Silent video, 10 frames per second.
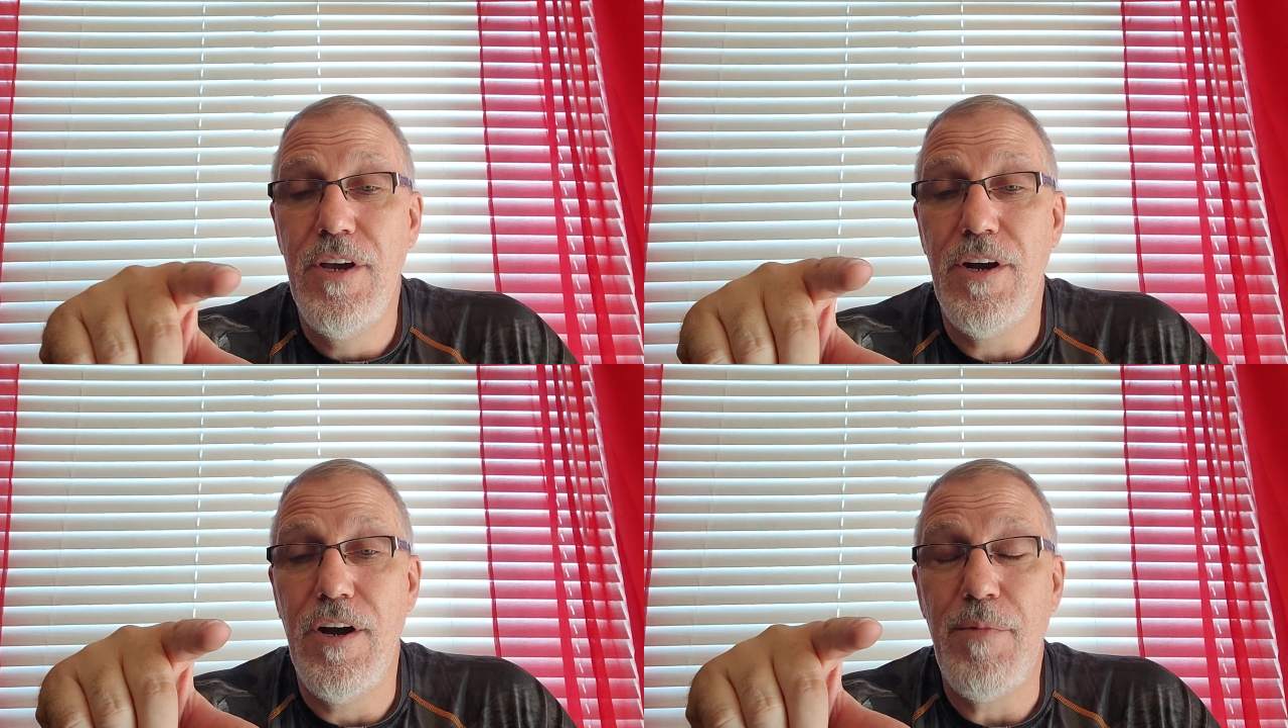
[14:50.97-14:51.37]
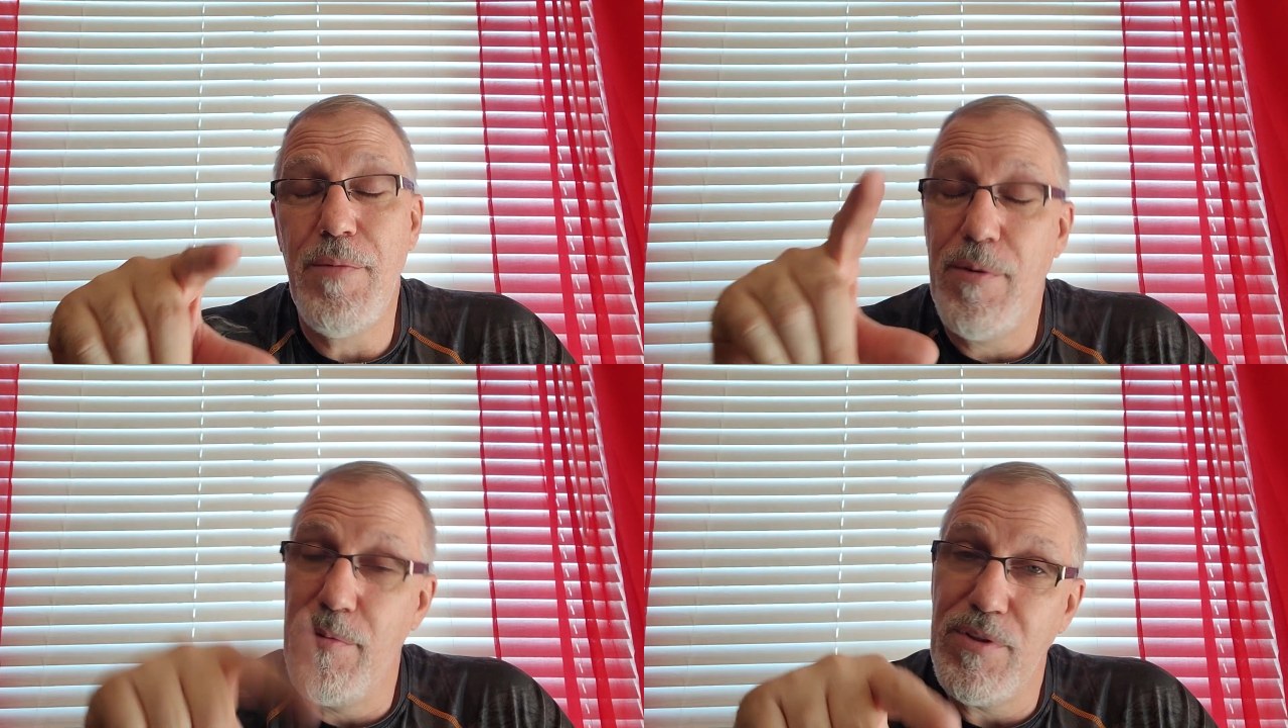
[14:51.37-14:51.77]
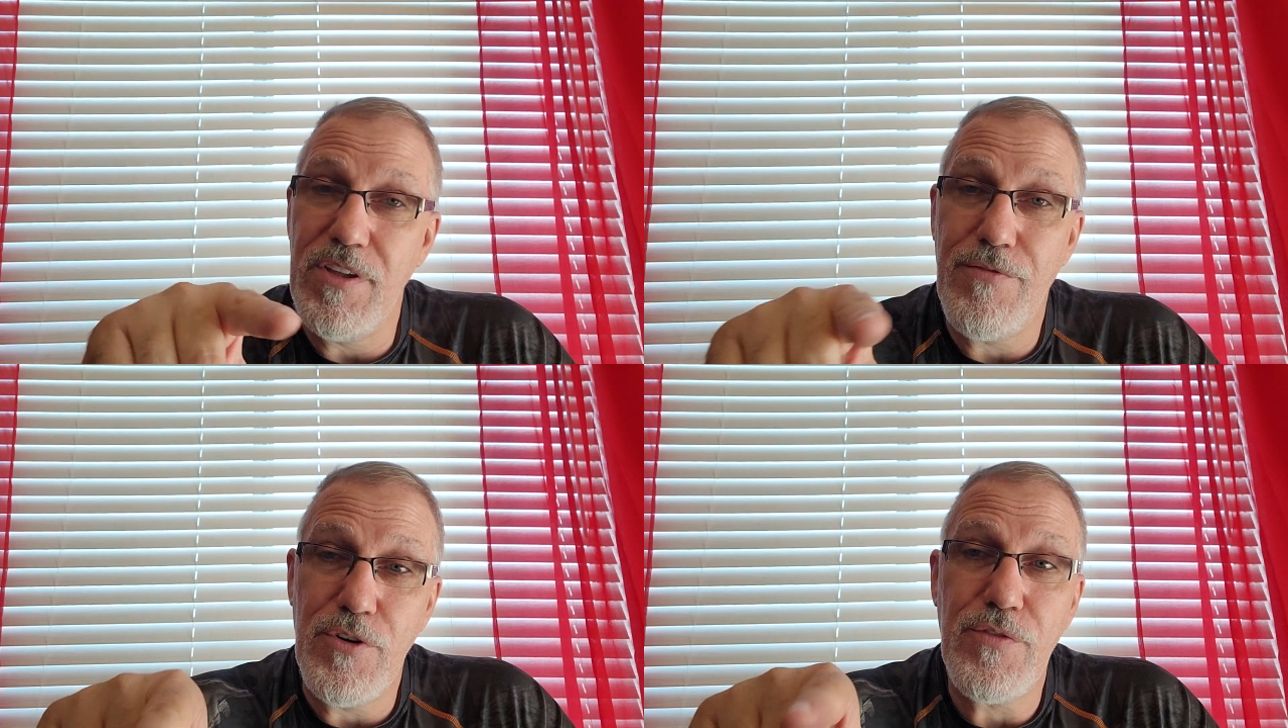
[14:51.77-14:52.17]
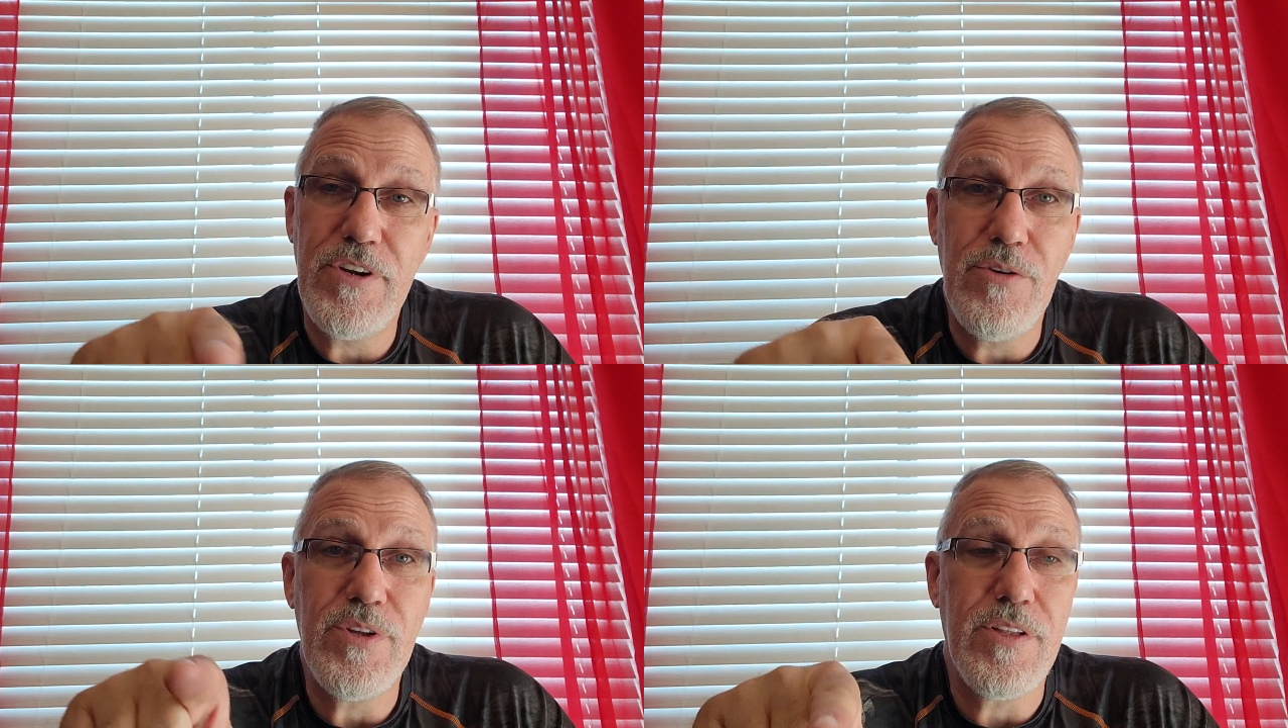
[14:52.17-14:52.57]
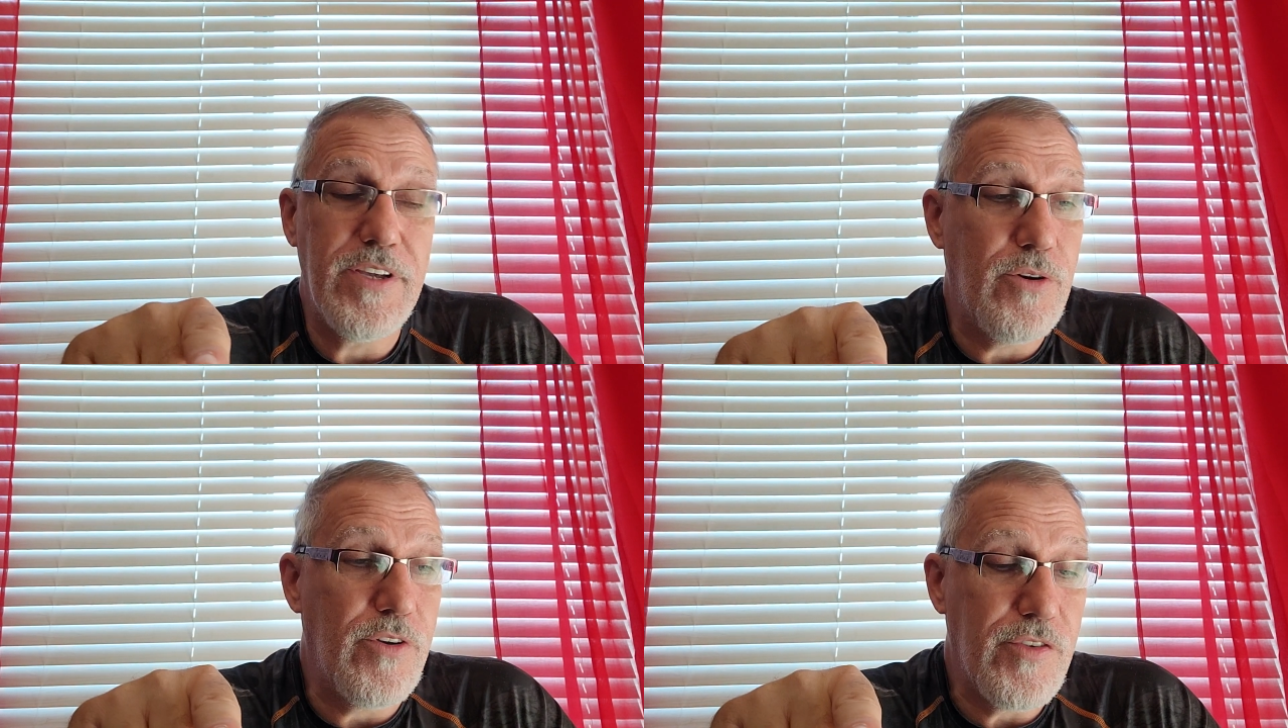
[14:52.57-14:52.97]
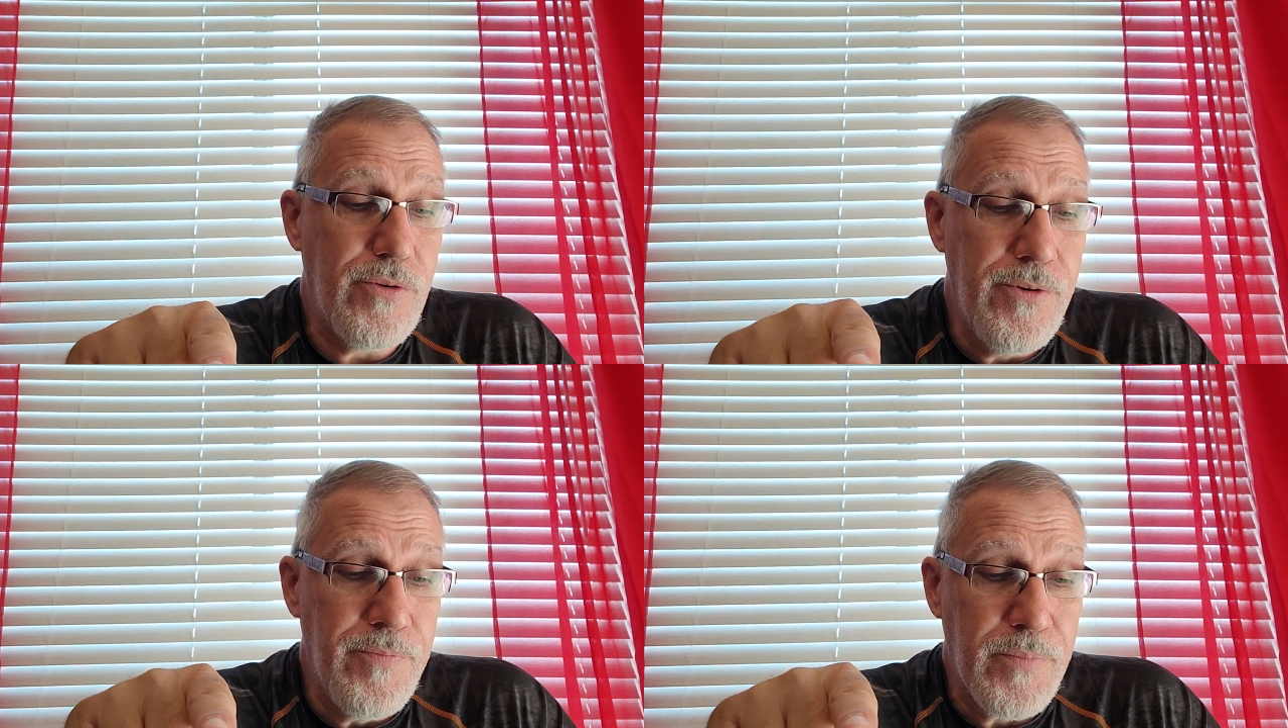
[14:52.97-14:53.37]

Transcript: I'll probably put that first video in the link also.